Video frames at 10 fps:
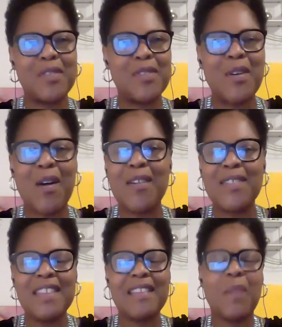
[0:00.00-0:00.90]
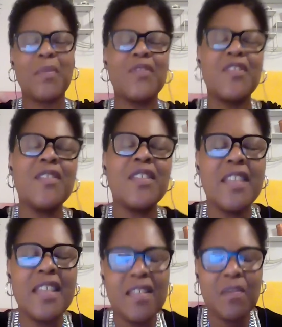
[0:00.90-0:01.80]
So there are these
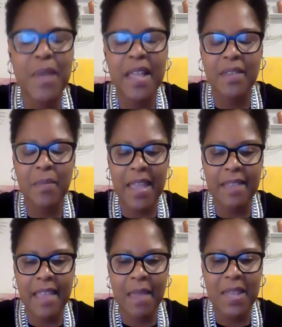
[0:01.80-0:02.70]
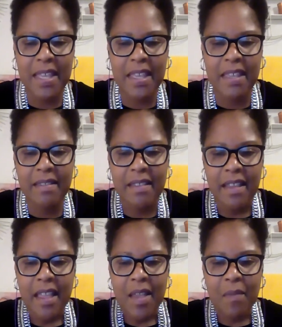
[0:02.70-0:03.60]
opportunities, but the pandemic is
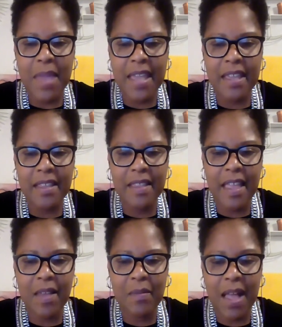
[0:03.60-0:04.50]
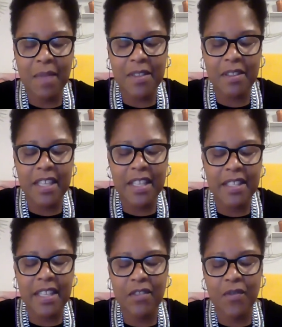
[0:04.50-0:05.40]
making them obsolete,
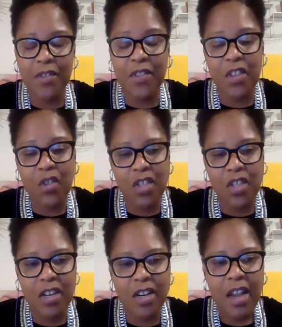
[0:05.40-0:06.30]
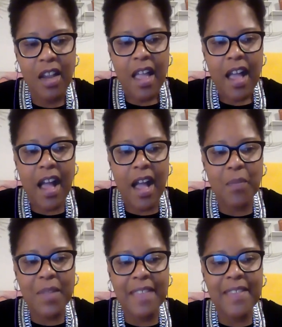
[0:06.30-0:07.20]
at least for this year.
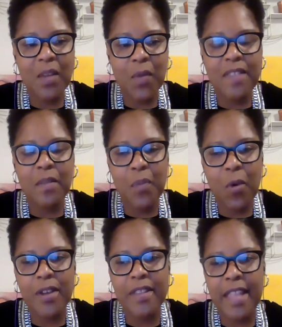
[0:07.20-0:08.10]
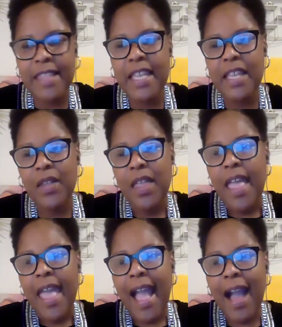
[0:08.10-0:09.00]
Um, but I think what's important, I think
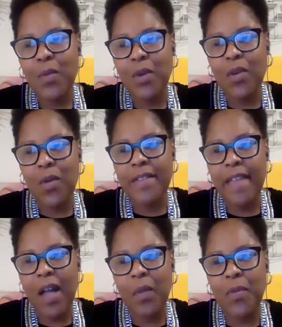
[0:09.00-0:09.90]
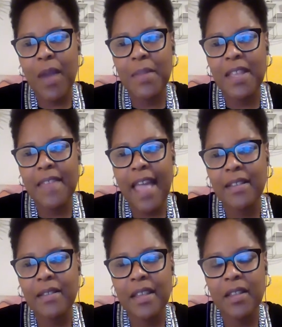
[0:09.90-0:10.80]
how we're going to help remedy that
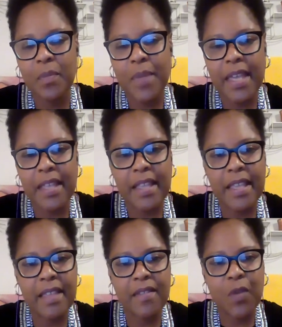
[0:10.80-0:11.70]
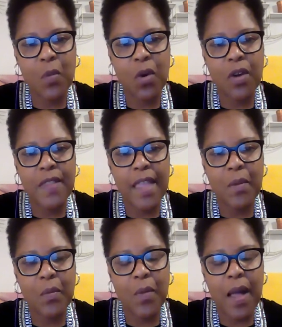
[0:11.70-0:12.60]
a little bit is the work
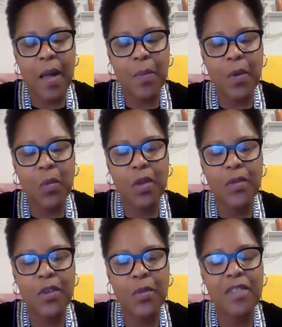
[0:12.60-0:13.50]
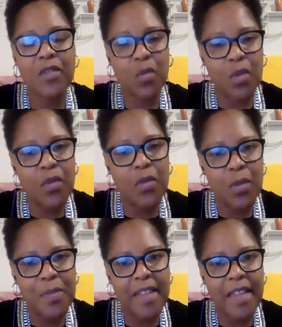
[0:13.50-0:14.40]
that um, we'll do with school
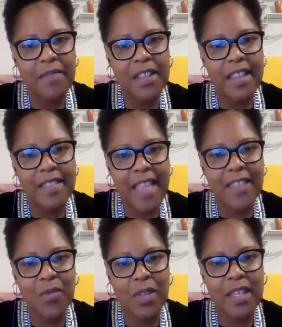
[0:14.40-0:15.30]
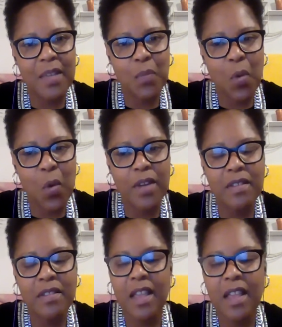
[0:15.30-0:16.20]
groups. I feel like that's really
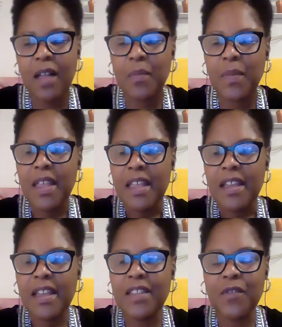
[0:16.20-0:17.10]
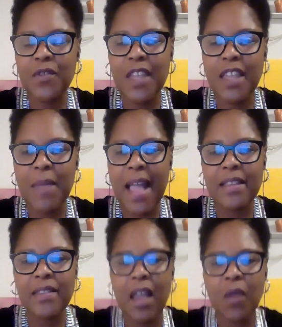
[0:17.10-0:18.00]
important. Um, because if you think about
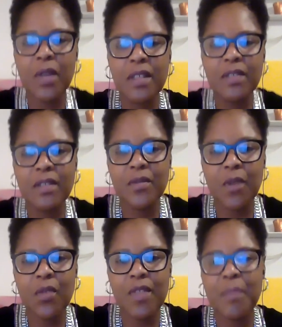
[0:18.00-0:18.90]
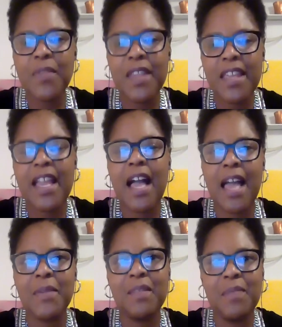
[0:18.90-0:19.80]
it, no one grows up thinking,
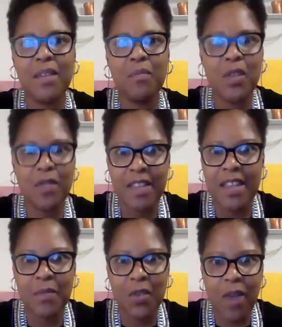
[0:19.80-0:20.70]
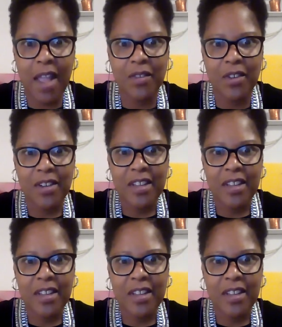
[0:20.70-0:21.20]
I'm going to be a museum director.